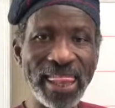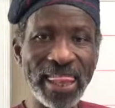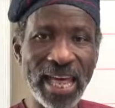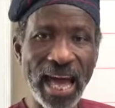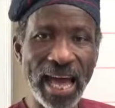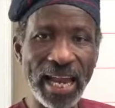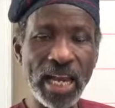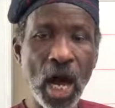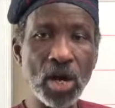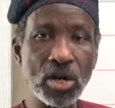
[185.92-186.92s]

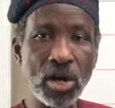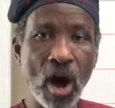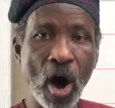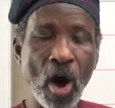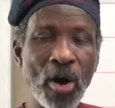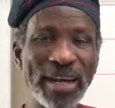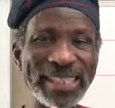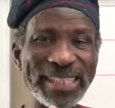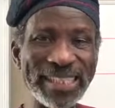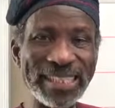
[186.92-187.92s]
Dhal, Ra,
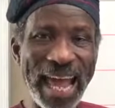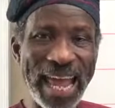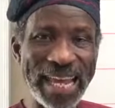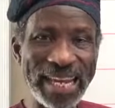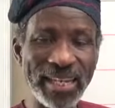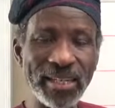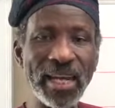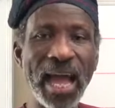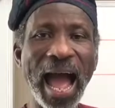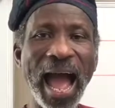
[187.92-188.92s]
Zayn,
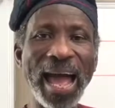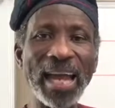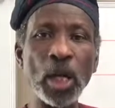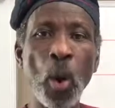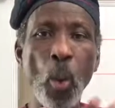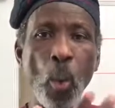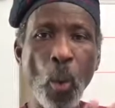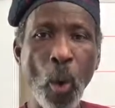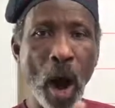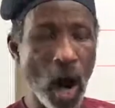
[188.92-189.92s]
and
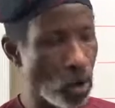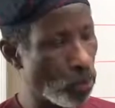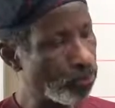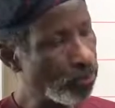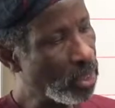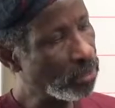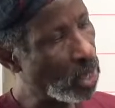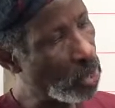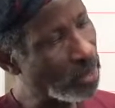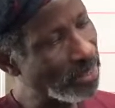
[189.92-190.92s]
Waw.
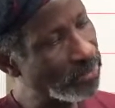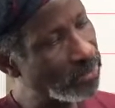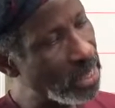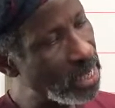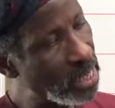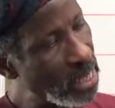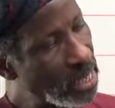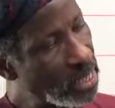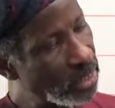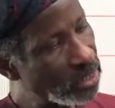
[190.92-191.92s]
So you can see
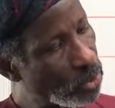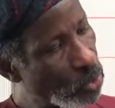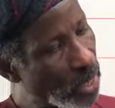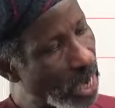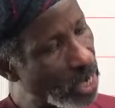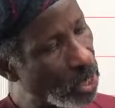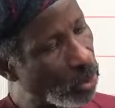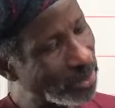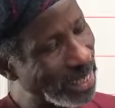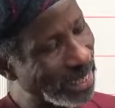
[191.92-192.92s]
that you
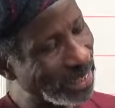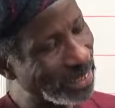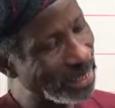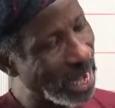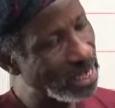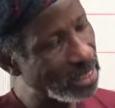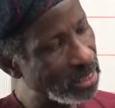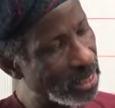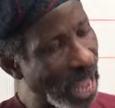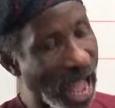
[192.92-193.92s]
cannot
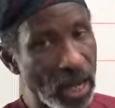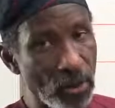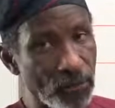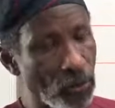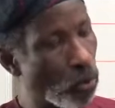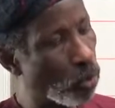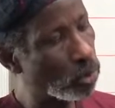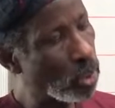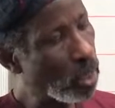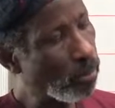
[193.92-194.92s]
extend the Alif
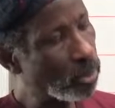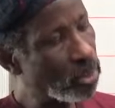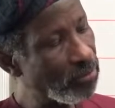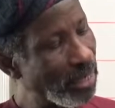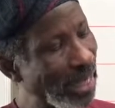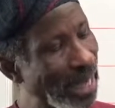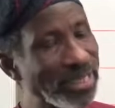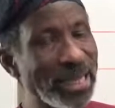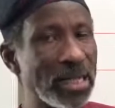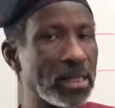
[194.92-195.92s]
forward, but if a
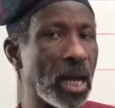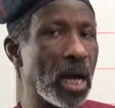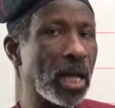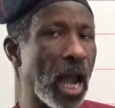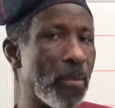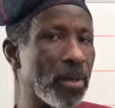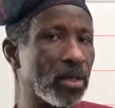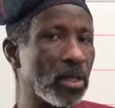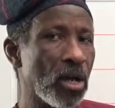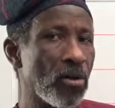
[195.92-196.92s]
letter is
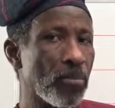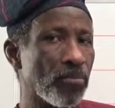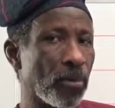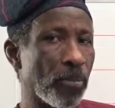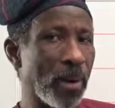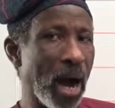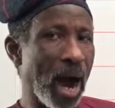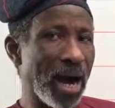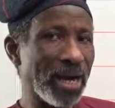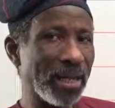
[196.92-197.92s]
coming from
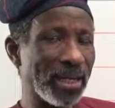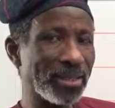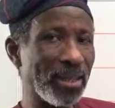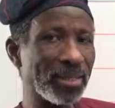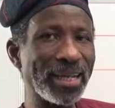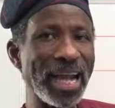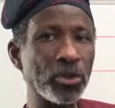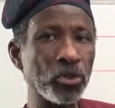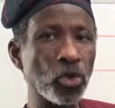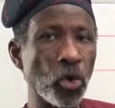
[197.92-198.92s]
behind, that letter
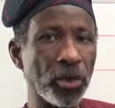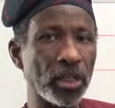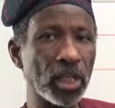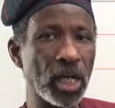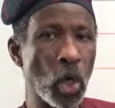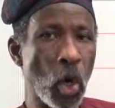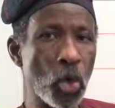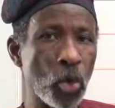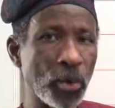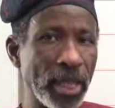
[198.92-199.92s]
can join, can
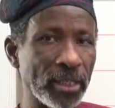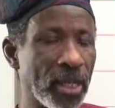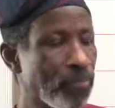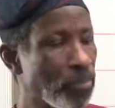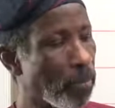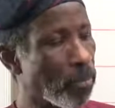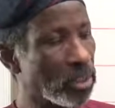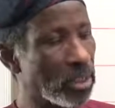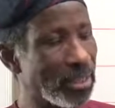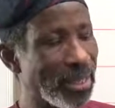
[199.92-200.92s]
hook with it,
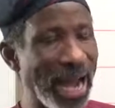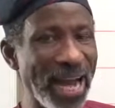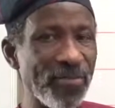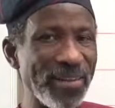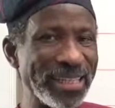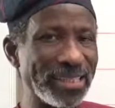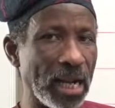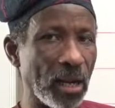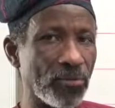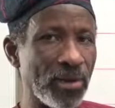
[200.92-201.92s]
but the Alif
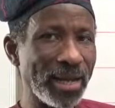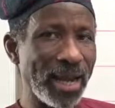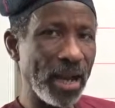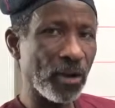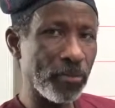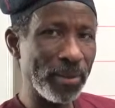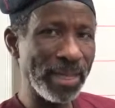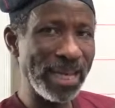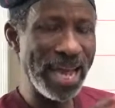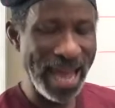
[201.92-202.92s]
itself cannot
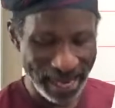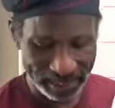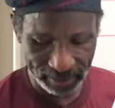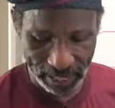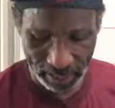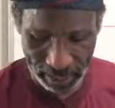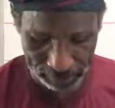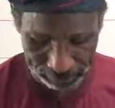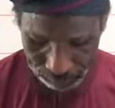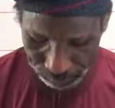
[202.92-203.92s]
be extended.
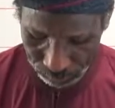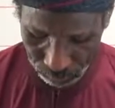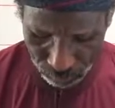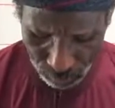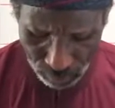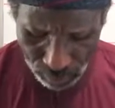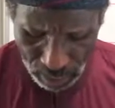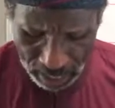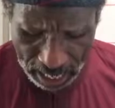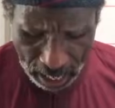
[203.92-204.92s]

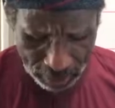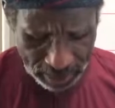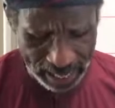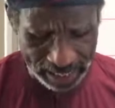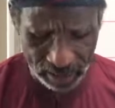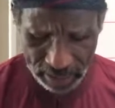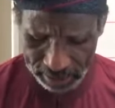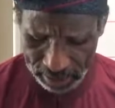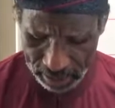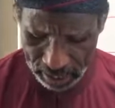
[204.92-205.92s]
Now the next
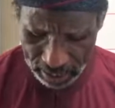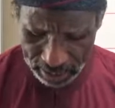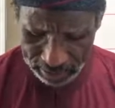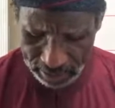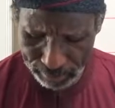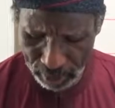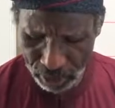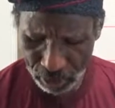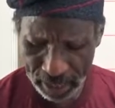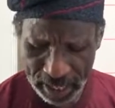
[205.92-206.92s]
letter, letter number
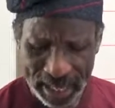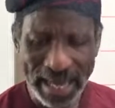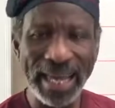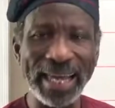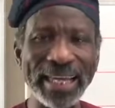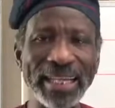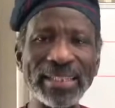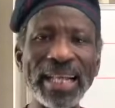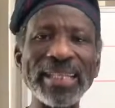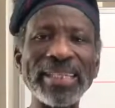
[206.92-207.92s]
3,
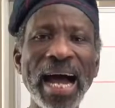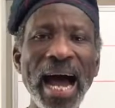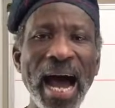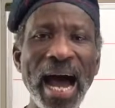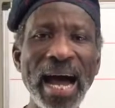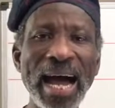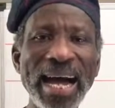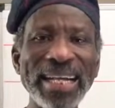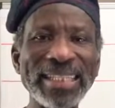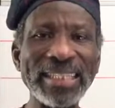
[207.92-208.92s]
is Ta.
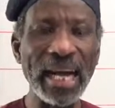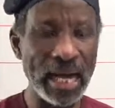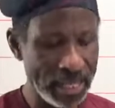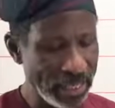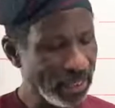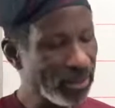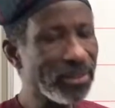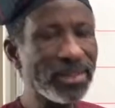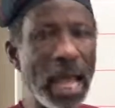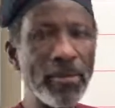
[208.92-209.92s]
Ta is the
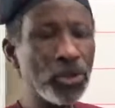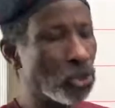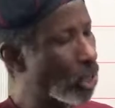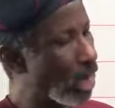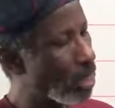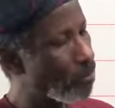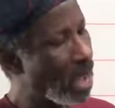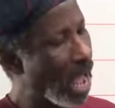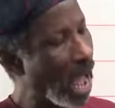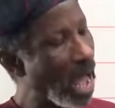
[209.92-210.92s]
same shape
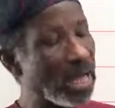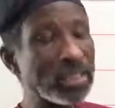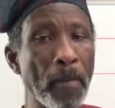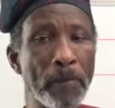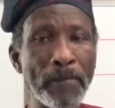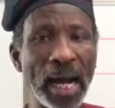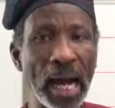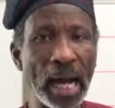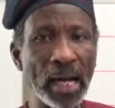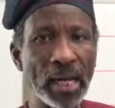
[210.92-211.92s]
as
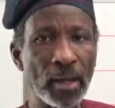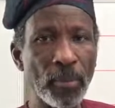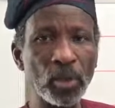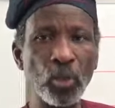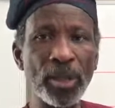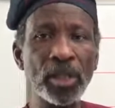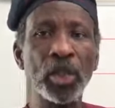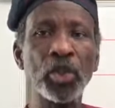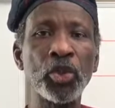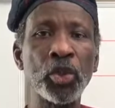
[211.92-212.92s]
Ba, but with
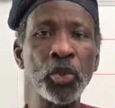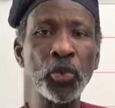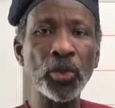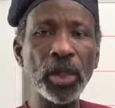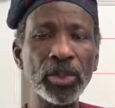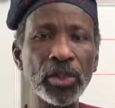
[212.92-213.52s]
two